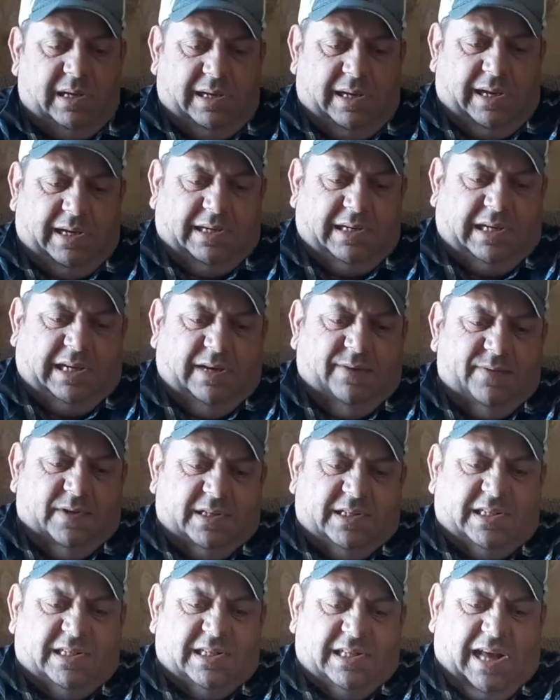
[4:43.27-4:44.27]
and give a
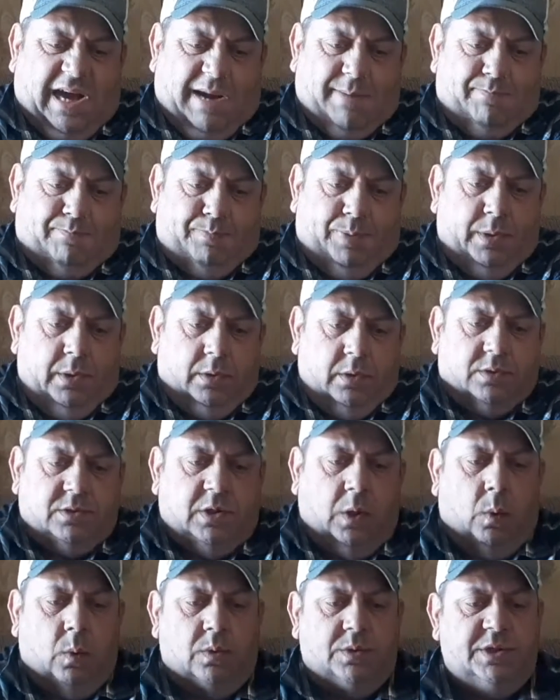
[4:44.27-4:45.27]
slight pull
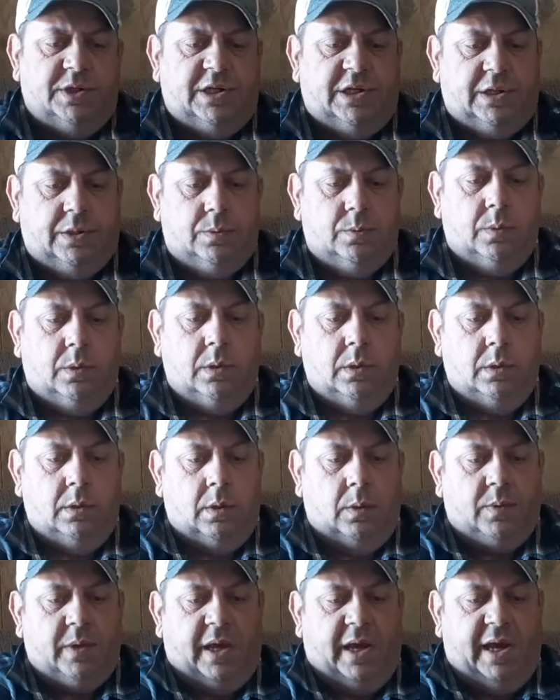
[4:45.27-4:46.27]
towards you,
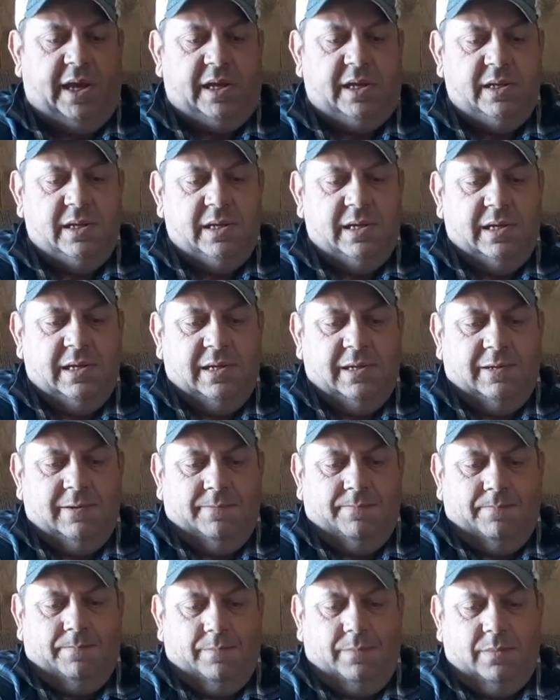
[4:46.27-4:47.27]
okay?
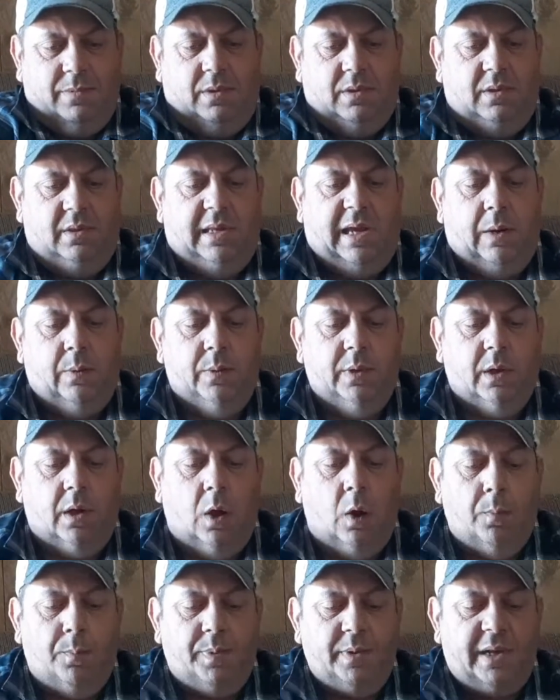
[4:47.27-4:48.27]
That will
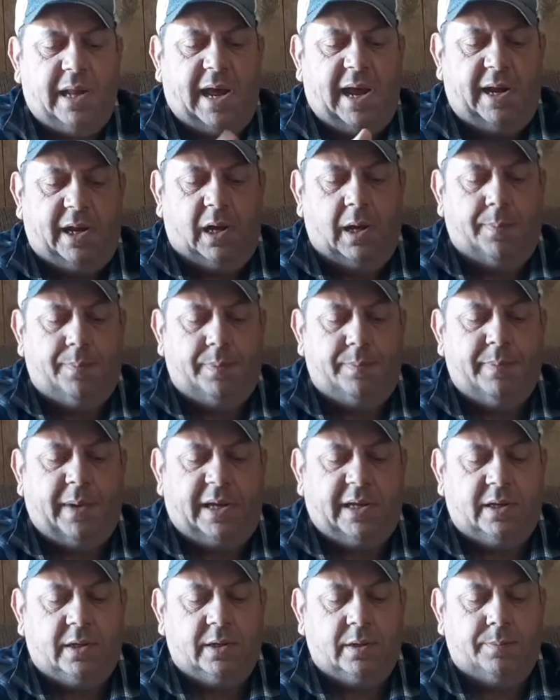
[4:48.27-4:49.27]
open that up and
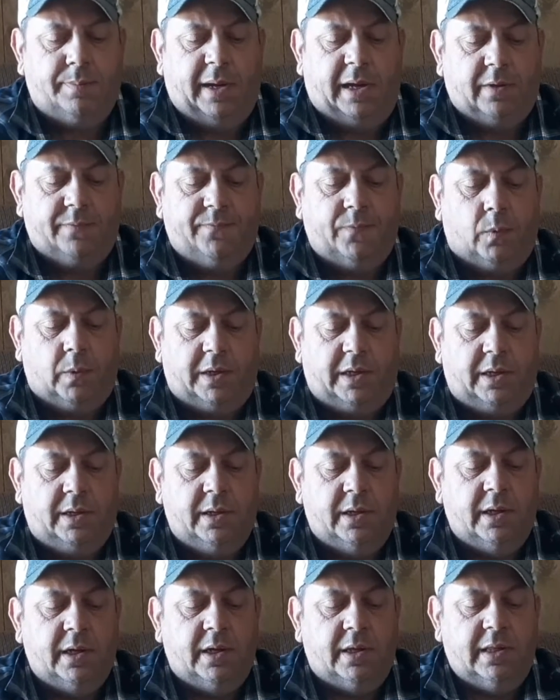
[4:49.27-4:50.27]
make it a little better for you.
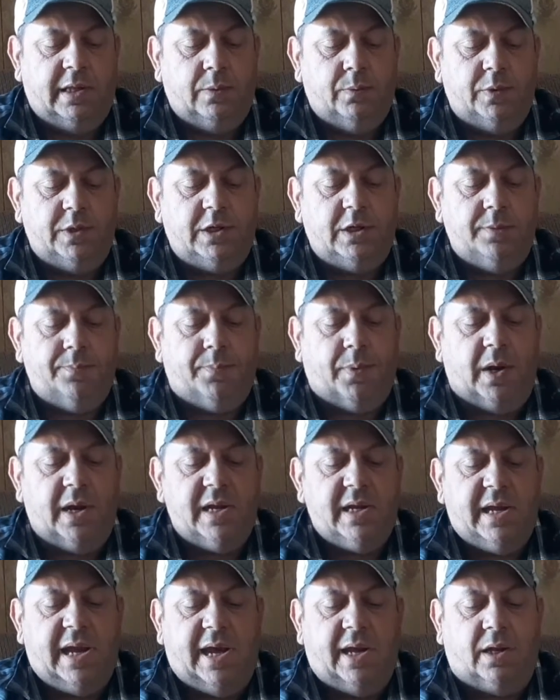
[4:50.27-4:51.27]
Then when you
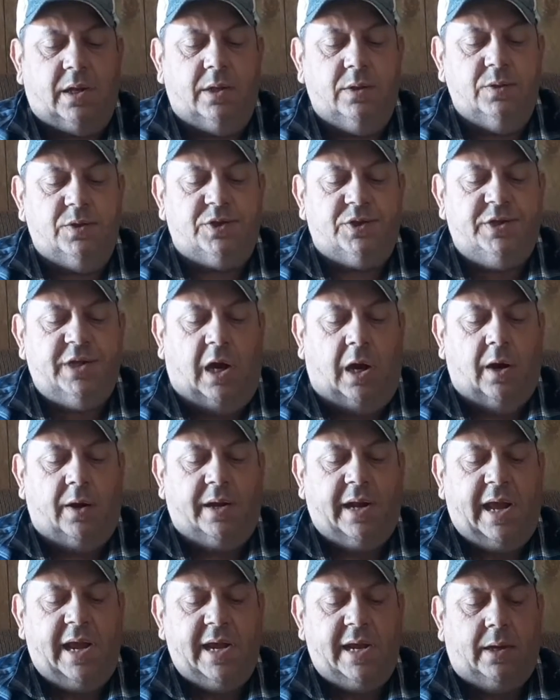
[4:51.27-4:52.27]
bring that loose jaw
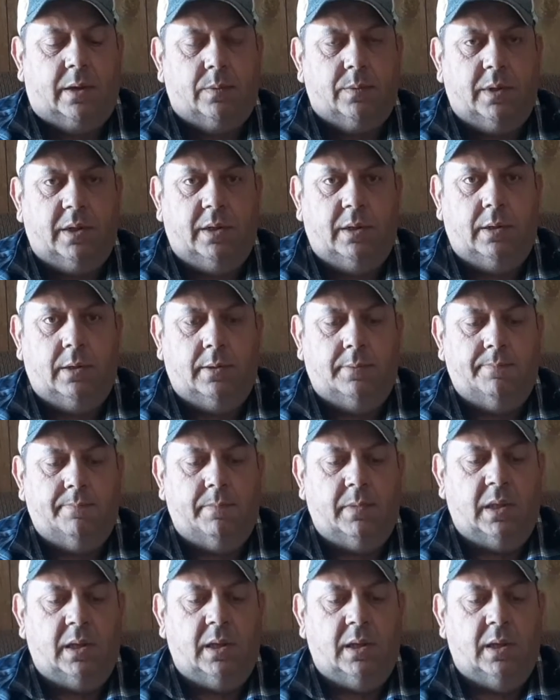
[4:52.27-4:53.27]
down,
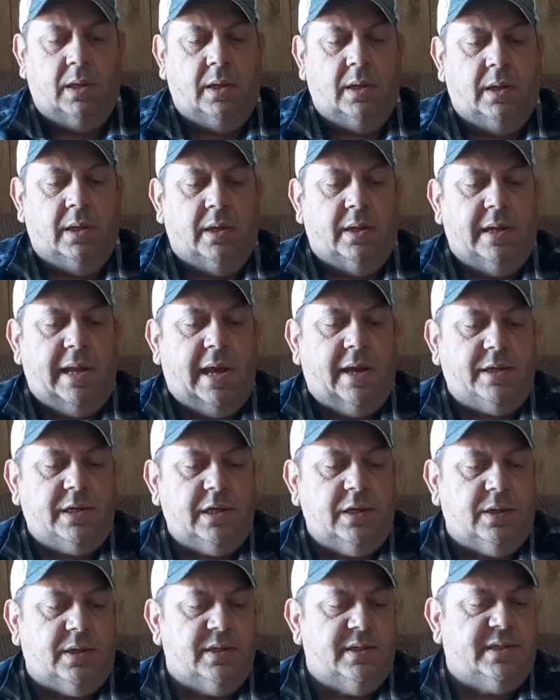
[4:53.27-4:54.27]
now
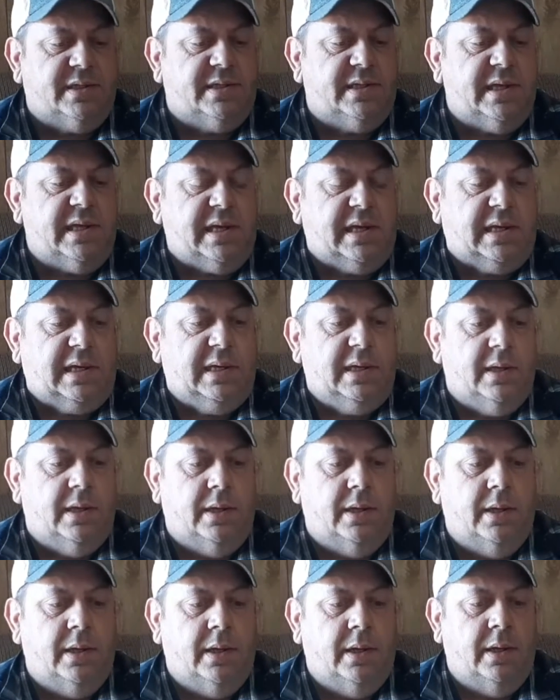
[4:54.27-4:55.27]
you can see
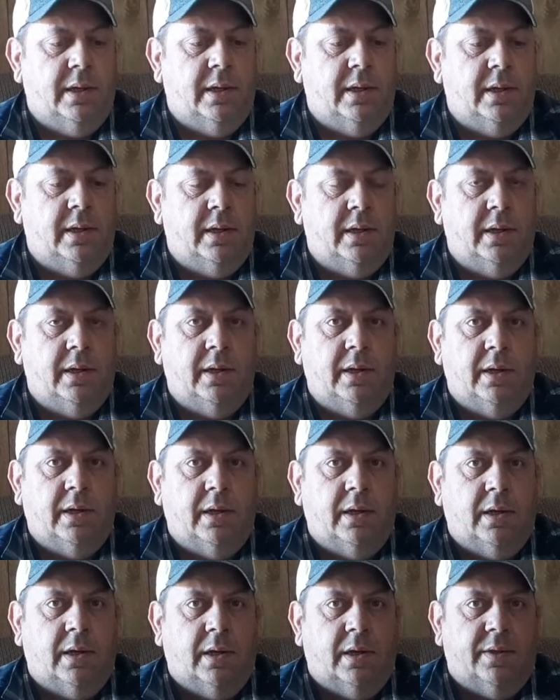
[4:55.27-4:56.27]

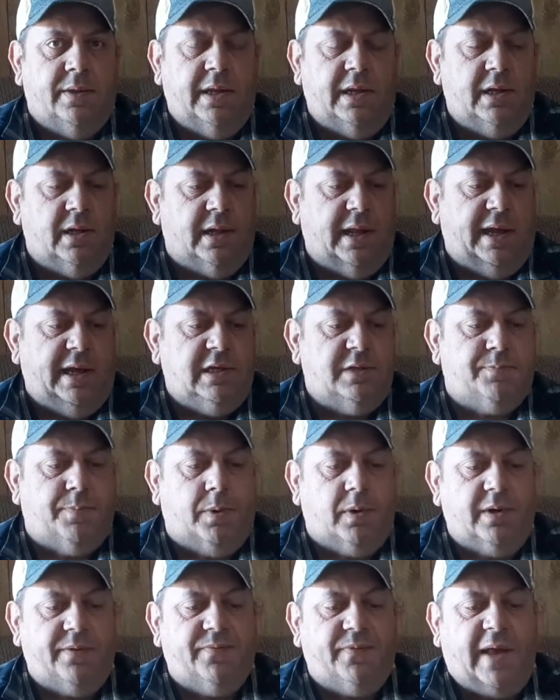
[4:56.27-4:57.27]
that it lays
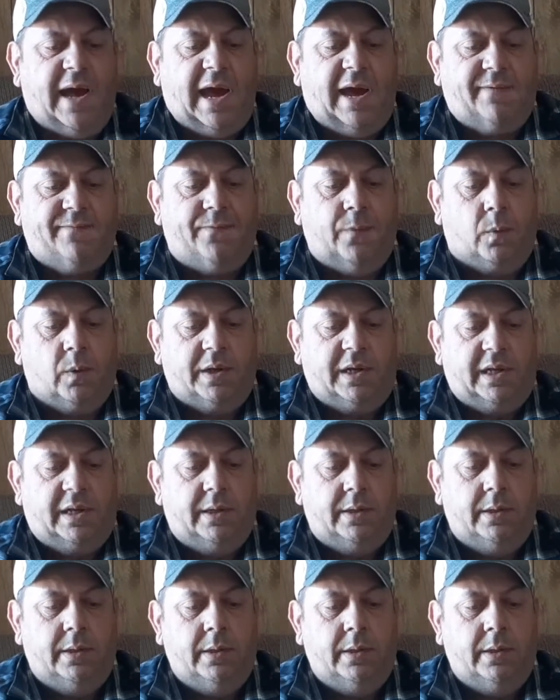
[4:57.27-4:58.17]
pretty flat for you.